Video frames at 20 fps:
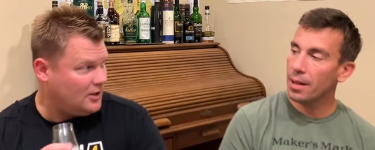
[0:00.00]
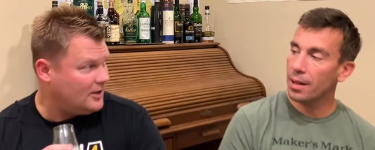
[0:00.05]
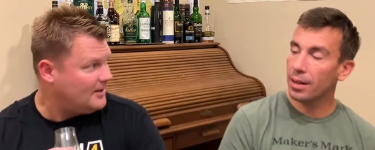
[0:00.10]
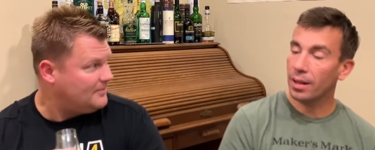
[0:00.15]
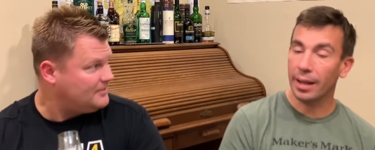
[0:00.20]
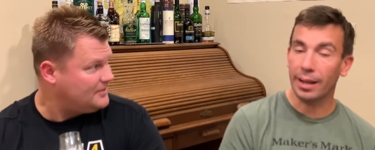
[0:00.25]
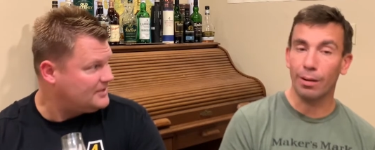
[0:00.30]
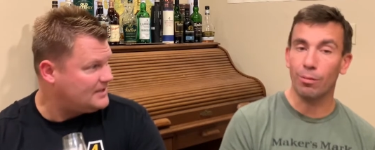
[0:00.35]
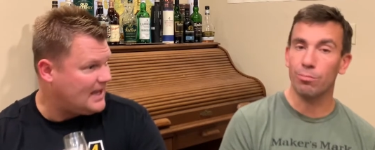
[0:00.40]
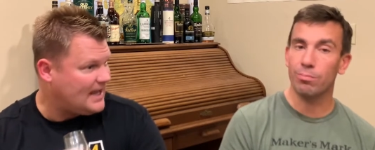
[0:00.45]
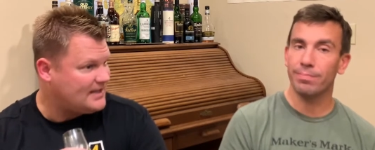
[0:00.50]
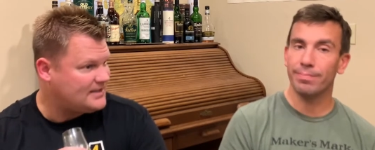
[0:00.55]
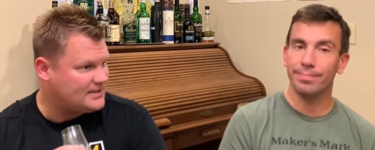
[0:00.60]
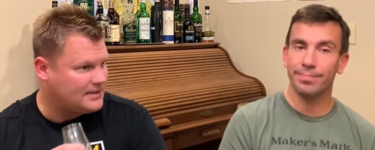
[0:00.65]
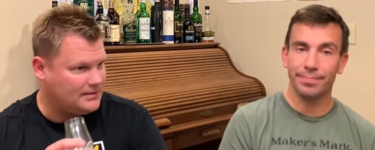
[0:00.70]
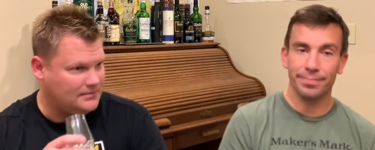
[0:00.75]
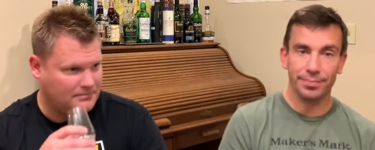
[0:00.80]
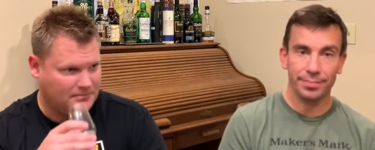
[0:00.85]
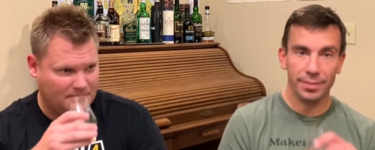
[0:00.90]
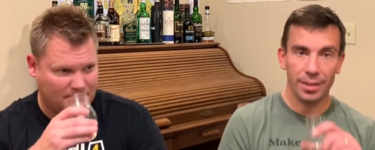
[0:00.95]
Speaker 1: I'm like just a,
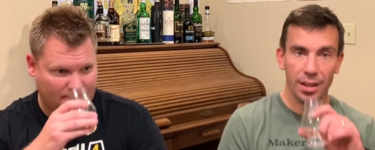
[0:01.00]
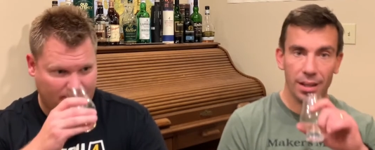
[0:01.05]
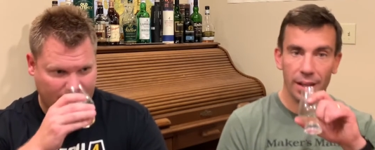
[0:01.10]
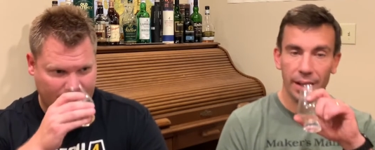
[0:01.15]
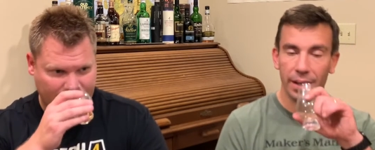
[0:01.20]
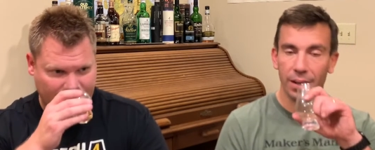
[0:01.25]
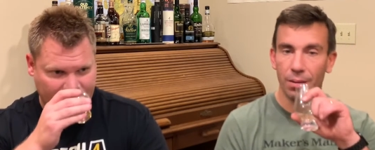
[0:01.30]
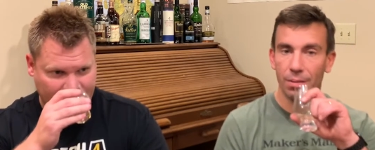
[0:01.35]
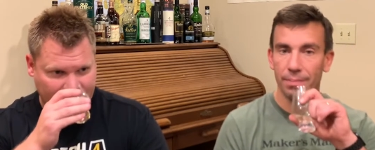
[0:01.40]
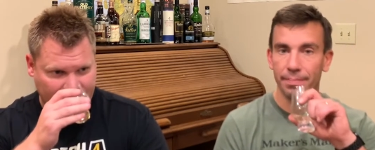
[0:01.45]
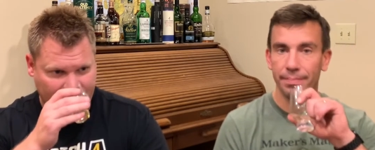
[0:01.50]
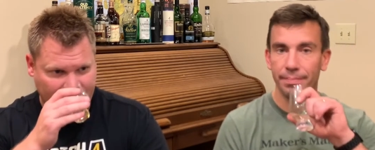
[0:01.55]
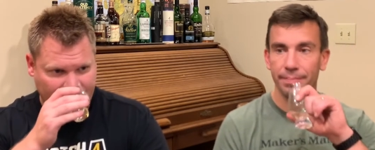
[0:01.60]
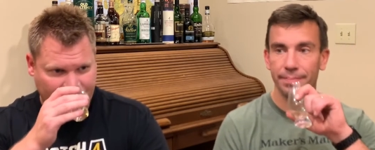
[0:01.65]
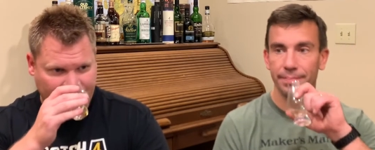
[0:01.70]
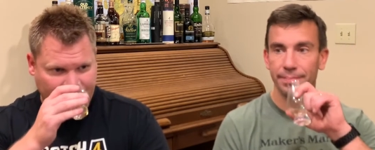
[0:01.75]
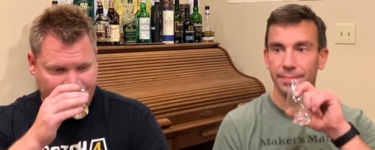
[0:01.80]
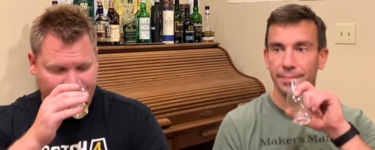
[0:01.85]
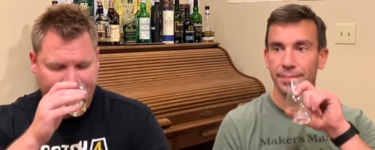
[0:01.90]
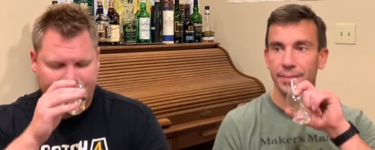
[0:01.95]
asking. Like a.
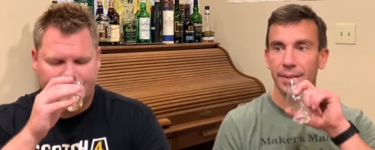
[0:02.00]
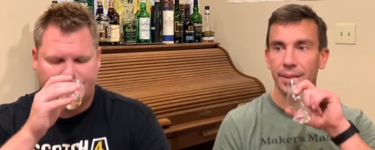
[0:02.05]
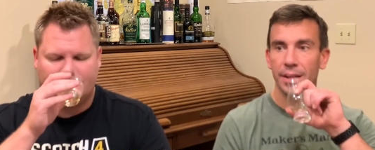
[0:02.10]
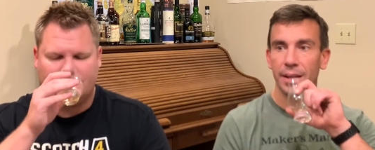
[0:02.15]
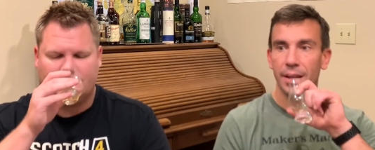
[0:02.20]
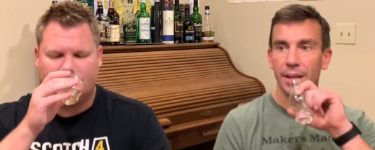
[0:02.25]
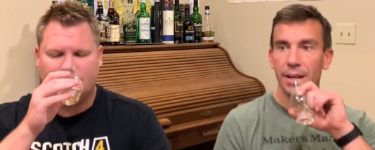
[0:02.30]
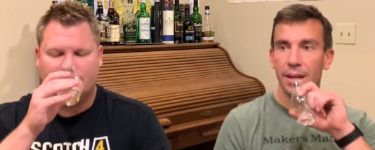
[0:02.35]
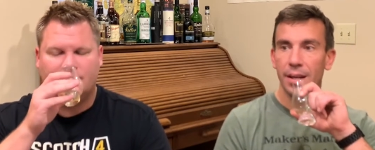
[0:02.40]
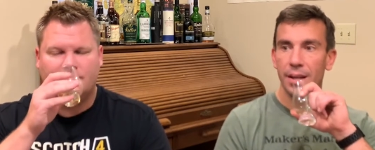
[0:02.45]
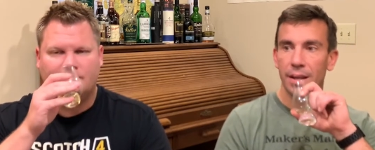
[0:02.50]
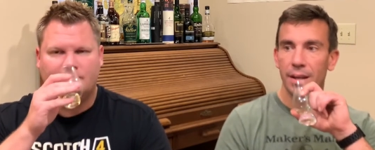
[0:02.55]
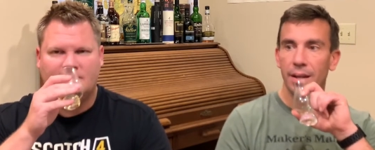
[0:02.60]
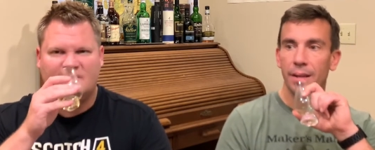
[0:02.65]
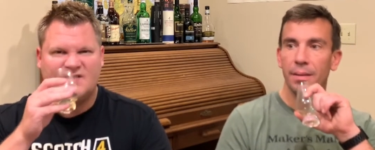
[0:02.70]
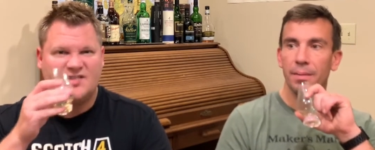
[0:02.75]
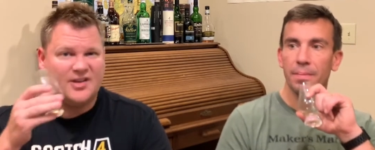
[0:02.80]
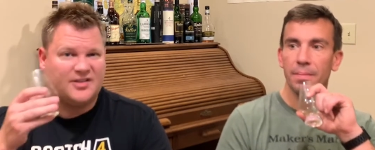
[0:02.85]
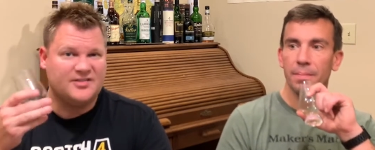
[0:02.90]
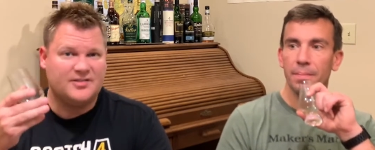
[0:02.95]
It's
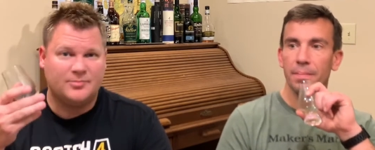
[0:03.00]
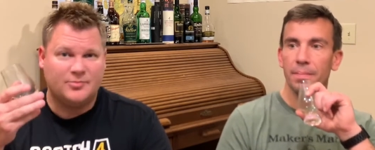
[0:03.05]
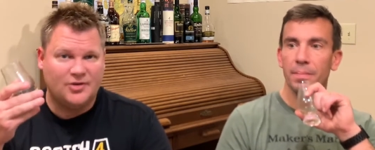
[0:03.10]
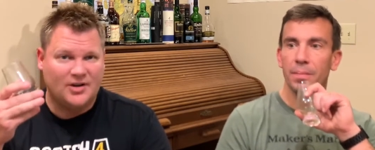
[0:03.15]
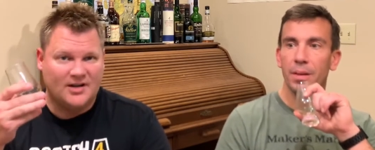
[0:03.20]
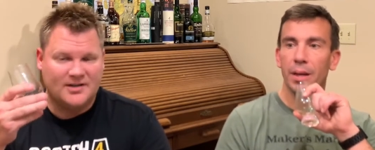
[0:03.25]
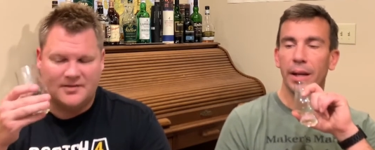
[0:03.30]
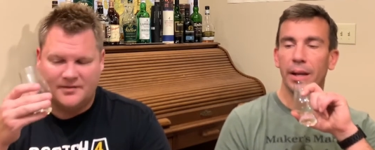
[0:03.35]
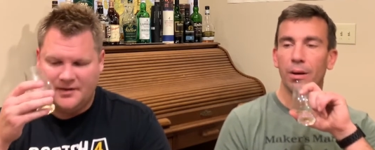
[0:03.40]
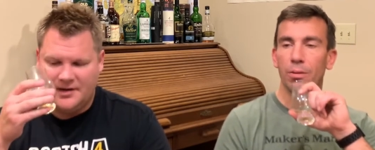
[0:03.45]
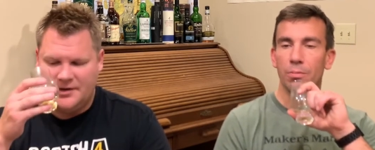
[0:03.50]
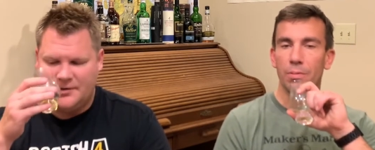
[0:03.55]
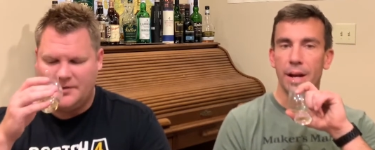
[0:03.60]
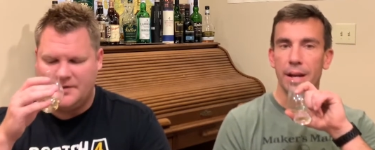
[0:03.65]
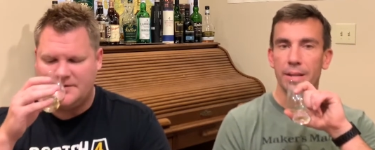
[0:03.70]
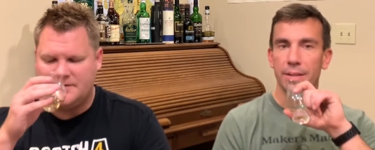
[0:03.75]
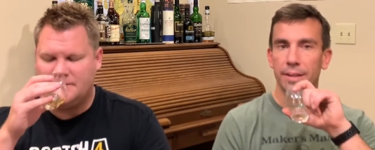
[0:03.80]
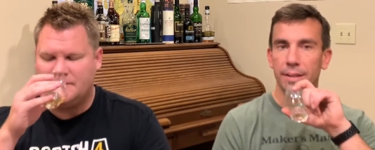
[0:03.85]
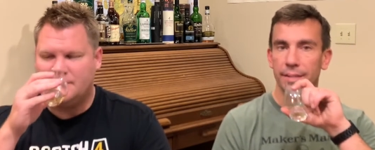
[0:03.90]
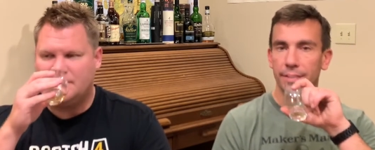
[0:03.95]
all subjective. Like a
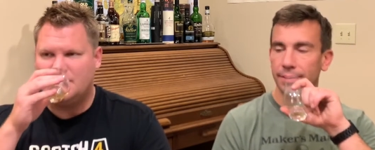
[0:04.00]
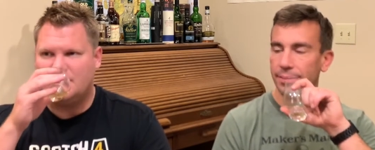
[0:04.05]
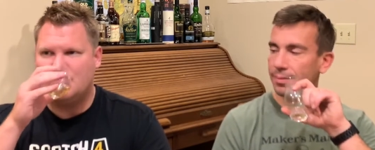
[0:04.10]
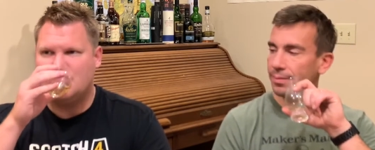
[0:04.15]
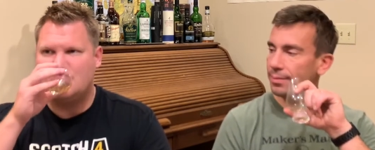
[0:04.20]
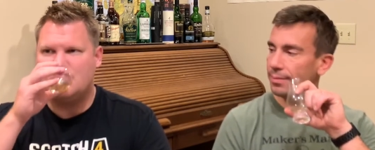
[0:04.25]
raisin.